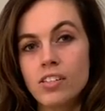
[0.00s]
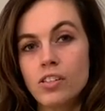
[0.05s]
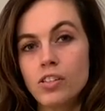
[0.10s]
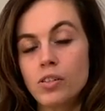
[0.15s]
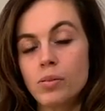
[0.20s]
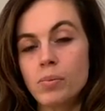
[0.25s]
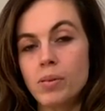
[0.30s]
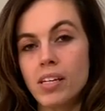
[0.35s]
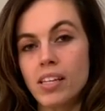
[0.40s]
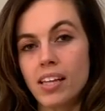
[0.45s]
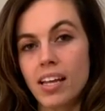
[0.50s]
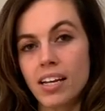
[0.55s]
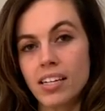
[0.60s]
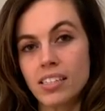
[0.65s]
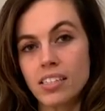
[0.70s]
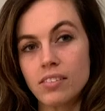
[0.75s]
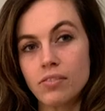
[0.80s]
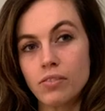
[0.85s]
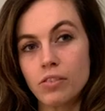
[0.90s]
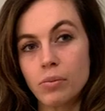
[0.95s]
to be
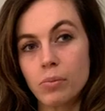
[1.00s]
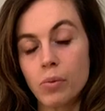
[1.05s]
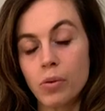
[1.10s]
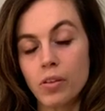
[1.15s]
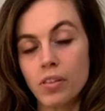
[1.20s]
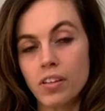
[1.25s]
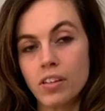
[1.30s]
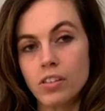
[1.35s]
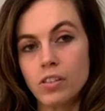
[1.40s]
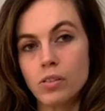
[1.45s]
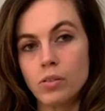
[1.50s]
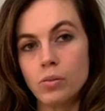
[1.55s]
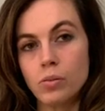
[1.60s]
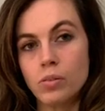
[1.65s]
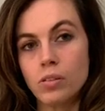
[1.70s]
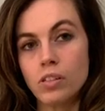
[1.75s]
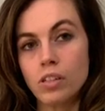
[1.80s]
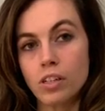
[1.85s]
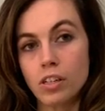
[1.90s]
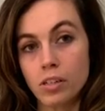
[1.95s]
elected for more than two
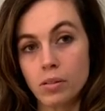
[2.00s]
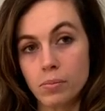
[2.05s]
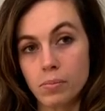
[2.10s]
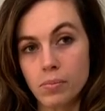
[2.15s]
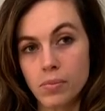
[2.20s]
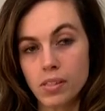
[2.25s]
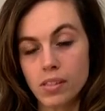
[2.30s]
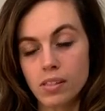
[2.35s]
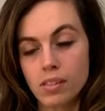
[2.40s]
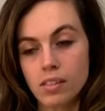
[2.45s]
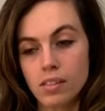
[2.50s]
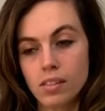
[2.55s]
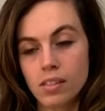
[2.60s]
terms.